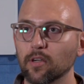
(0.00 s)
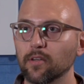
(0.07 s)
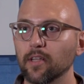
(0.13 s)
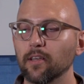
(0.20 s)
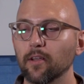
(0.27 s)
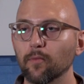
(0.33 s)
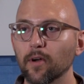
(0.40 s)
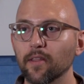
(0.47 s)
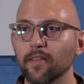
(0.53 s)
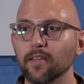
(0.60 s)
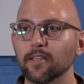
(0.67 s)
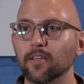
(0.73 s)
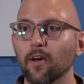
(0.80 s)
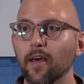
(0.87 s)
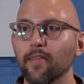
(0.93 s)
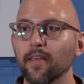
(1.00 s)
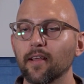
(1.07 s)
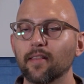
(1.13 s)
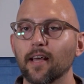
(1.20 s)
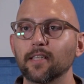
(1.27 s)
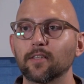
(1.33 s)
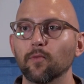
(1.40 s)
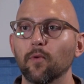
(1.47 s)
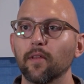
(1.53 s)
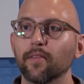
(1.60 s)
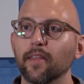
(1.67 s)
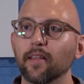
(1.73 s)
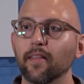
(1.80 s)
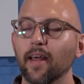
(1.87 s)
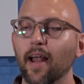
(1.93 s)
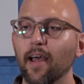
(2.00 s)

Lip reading: are dealing with. And so I think that's the one thing that